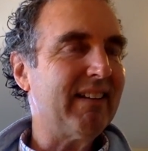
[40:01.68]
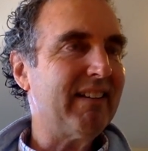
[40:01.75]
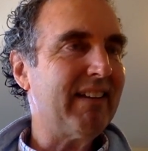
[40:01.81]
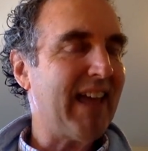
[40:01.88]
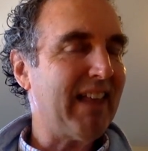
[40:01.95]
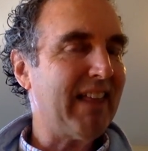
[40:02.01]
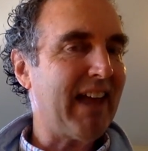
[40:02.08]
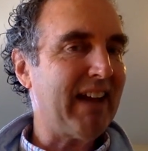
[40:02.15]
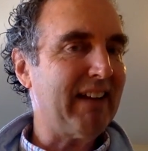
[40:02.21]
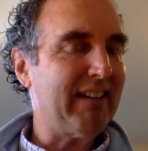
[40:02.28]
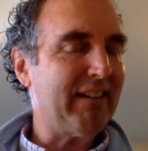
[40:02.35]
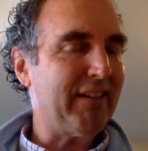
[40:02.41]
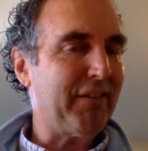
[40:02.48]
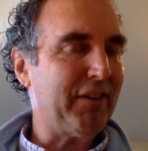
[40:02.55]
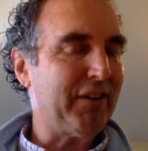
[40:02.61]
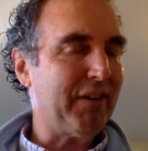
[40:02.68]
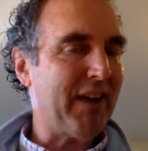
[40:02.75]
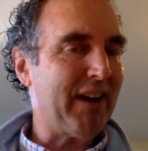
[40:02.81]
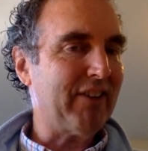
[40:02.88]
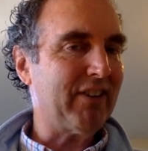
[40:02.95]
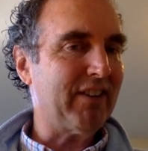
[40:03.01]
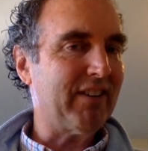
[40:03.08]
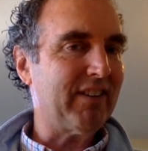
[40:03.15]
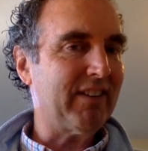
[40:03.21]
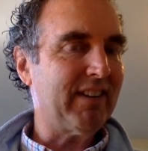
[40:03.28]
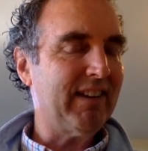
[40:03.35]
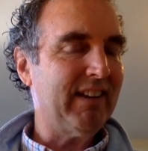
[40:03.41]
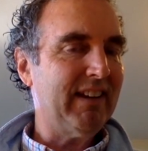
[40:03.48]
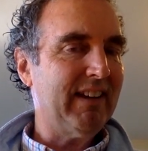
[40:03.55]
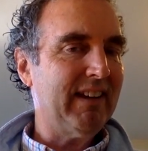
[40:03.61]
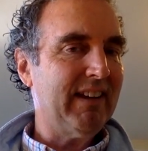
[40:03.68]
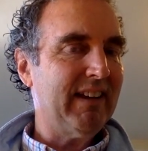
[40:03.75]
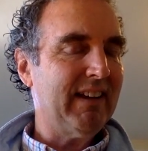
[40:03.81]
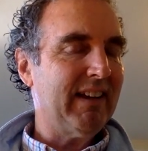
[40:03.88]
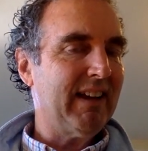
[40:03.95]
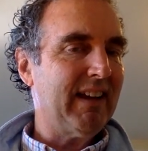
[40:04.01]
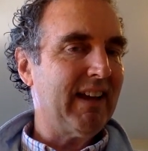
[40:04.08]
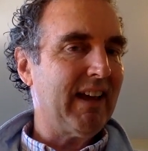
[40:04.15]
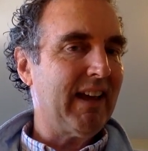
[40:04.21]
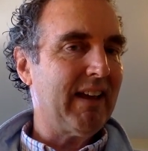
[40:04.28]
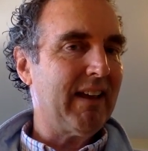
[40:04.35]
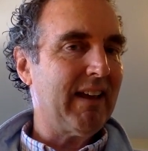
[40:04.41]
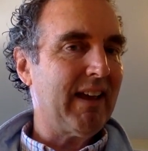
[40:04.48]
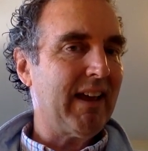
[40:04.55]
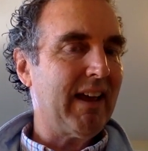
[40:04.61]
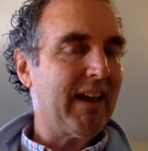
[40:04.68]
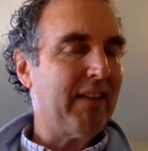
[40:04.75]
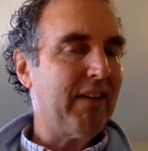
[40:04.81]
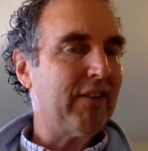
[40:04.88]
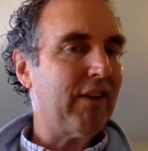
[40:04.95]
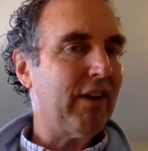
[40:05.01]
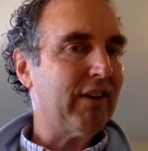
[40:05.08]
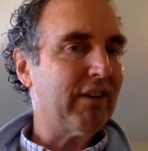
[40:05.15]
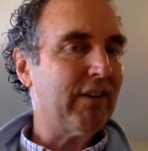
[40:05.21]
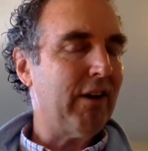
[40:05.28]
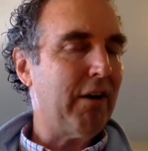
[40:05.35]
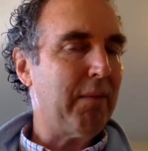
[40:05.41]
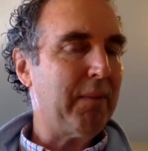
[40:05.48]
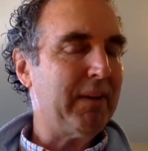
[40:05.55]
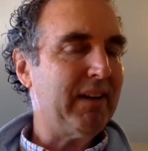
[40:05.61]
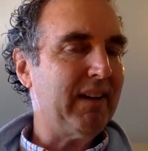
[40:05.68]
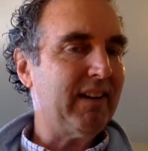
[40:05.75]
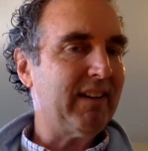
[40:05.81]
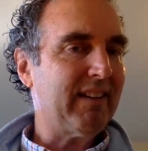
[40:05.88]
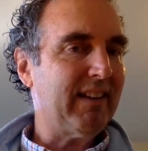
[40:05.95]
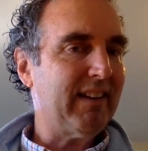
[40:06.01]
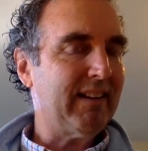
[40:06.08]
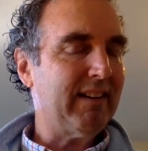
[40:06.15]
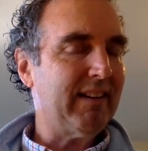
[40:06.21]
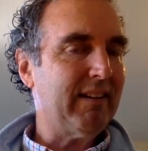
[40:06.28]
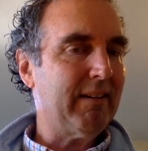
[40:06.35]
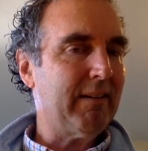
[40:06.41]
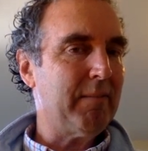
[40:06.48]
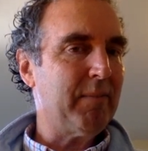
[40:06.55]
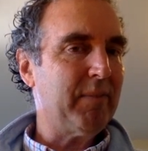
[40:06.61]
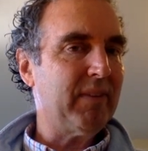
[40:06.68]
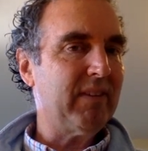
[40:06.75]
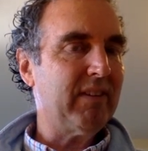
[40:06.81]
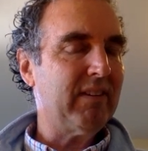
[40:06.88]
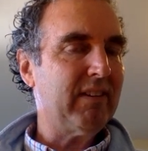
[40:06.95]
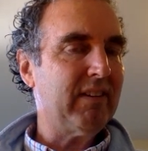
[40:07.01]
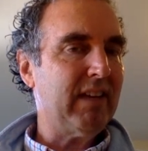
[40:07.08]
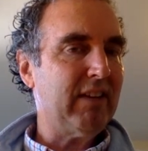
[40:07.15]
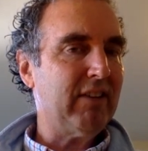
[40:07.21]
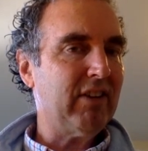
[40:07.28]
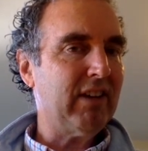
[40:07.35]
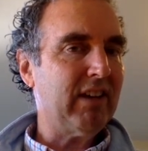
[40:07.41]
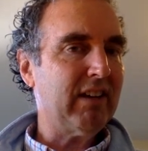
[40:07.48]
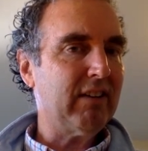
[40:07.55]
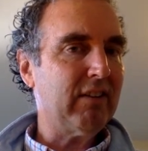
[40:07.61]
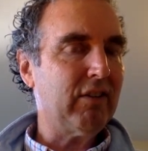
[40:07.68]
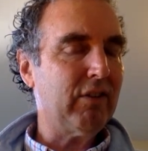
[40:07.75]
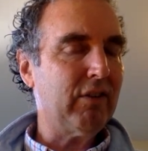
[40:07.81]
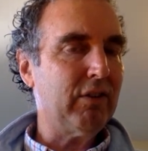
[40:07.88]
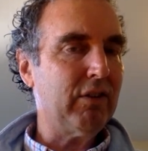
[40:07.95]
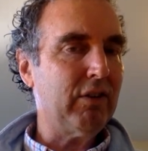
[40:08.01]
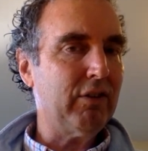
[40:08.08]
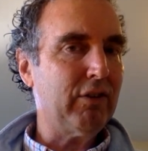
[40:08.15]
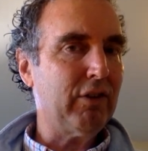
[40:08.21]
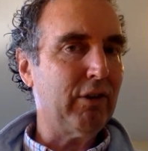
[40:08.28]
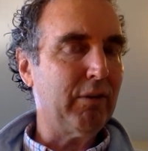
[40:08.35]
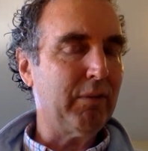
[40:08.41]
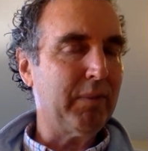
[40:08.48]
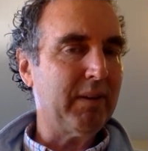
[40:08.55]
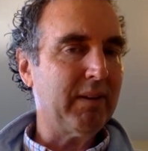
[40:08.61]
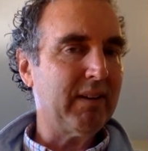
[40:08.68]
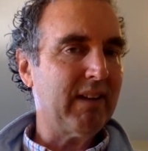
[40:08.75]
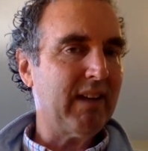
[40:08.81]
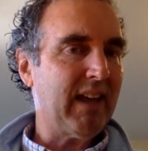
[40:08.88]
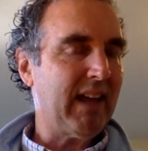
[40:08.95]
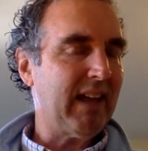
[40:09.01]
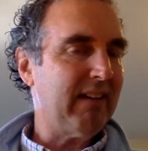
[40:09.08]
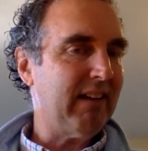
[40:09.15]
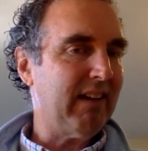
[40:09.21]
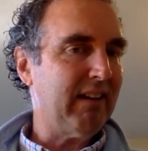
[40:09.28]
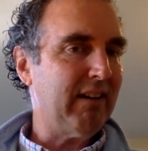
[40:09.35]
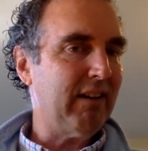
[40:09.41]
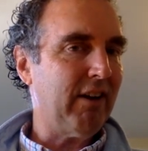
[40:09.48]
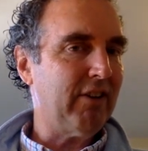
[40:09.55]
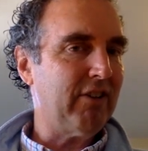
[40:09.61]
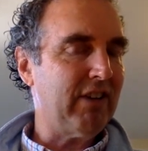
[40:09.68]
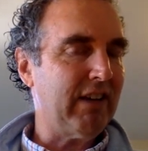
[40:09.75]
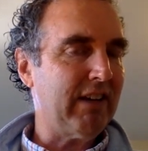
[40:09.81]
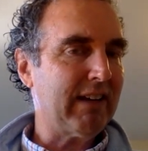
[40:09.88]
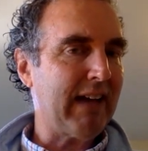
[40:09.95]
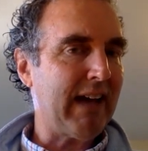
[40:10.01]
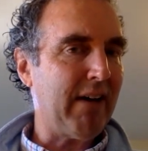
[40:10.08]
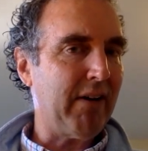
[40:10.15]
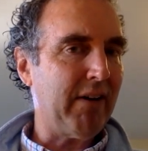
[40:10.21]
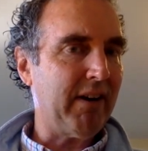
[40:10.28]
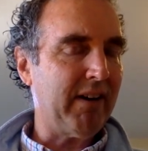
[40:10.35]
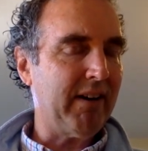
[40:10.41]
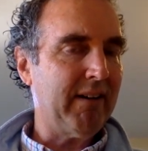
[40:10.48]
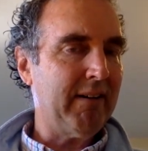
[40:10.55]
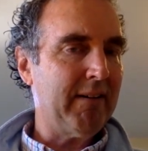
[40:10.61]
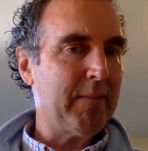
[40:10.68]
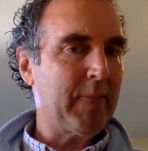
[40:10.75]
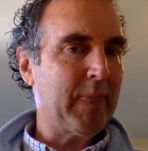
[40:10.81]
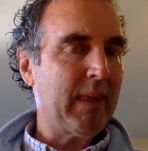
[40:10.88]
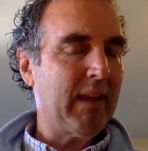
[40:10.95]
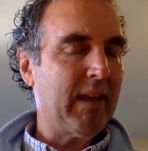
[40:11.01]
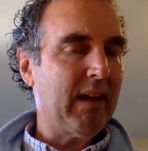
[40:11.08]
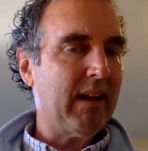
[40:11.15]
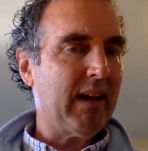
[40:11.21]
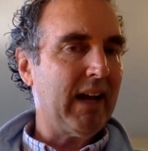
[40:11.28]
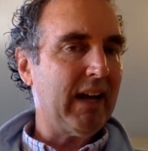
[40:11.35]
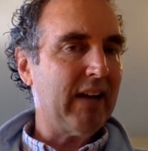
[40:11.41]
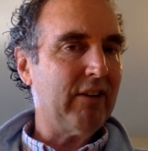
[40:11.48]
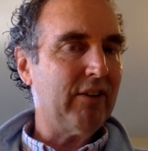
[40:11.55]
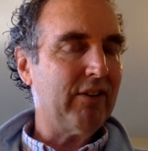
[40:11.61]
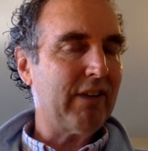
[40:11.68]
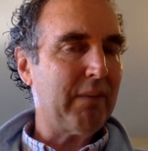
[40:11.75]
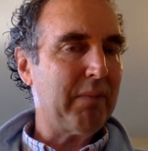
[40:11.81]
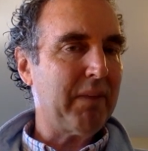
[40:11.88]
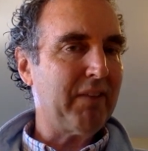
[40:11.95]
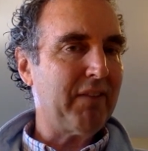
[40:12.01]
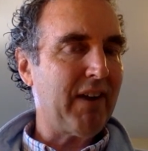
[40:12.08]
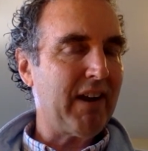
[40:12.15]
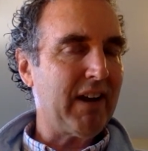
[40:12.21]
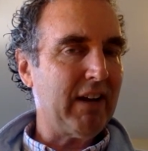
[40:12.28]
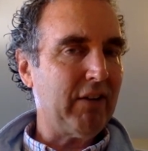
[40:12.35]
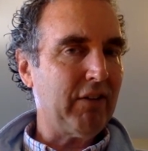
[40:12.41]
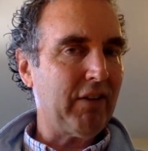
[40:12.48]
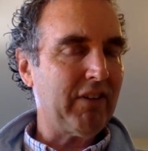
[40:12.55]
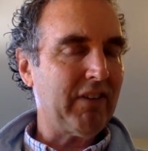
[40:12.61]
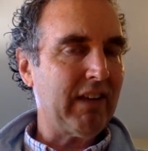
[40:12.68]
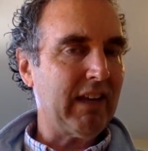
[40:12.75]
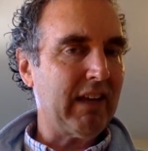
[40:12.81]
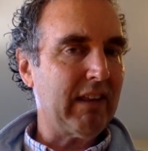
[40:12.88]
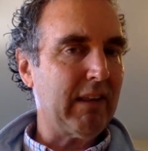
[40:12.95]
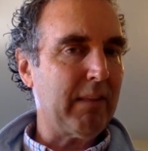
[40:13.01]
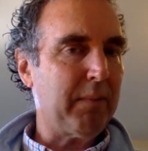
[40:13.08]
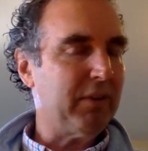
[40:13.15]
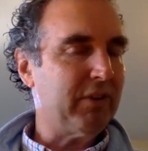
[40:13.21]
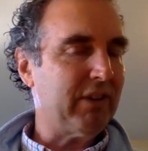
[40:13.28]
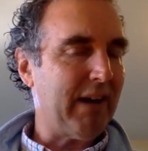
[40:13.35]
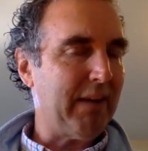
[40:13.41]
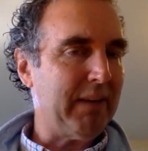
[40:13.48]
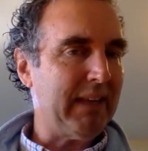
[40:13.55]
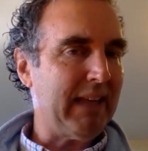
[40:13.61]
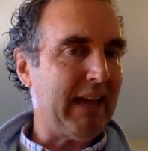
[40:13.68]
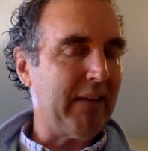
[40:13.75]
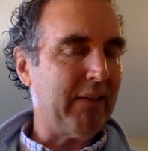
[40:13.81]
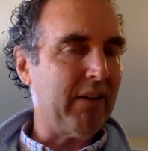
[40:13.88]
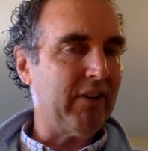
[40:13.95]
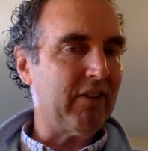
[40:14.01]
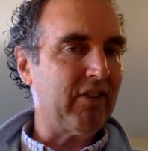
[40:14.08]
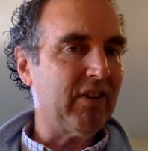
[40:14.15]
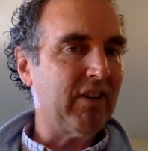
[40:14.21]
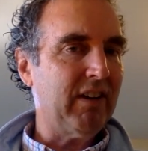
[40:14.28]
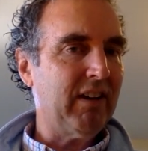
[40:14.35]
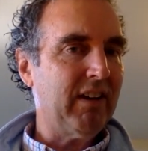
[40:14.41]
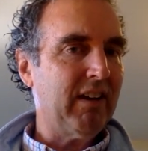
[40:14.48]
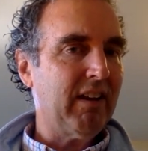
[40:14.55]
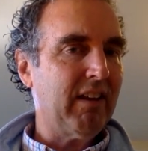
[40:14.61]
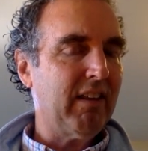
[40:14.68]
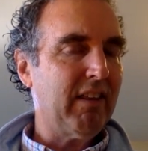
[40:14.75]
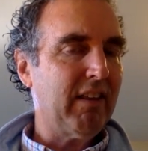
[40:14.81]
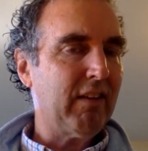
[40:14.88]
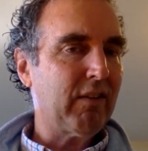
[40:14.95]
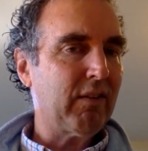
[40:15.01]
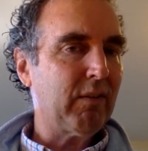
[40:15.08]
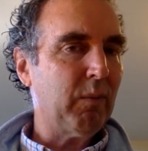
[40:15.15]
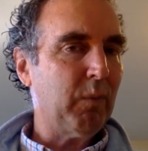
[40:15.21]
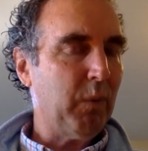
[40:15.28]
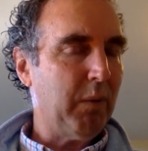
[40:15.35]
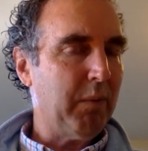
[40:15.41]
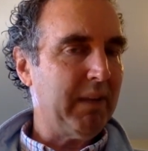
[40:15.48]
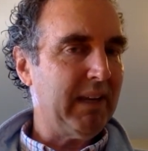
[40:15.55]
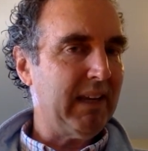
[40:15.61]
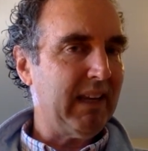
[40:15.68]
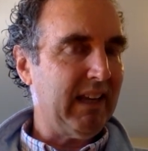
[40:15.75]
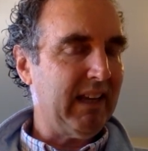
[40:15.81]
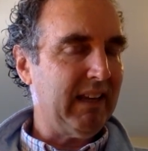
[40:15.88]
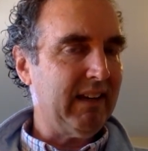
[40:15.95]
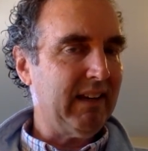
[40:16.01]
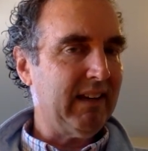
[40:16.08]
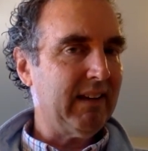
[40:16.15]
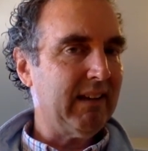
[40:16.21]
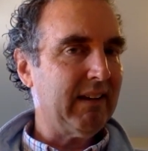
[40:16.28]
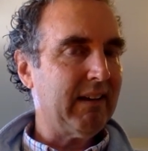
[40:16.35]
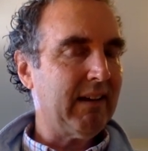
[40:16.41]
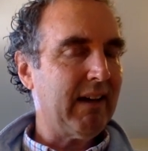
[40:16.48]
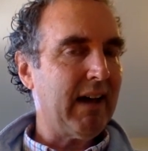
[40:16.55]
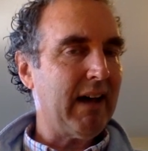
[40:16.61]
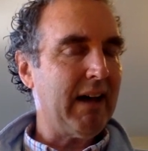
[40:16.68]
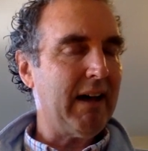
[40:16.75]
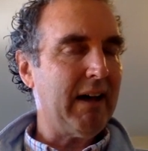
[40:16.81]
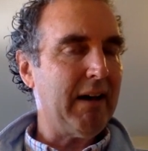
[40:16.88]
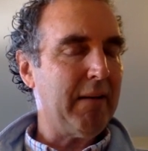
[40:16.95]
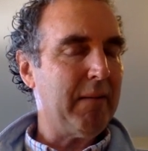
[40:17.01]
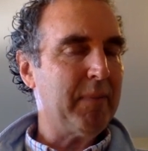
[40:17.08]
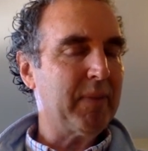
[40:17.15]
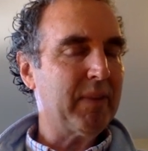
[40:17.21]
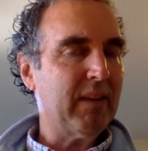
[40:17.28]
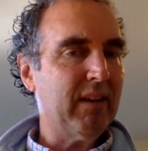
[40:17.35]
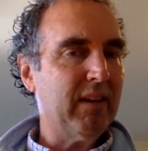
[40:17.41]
take that in different directions. Yeah. And there's also openness in teaching to YouTube. And did Narjit Kaur uh, do something very interesting in the Punjabi language? This woman in um,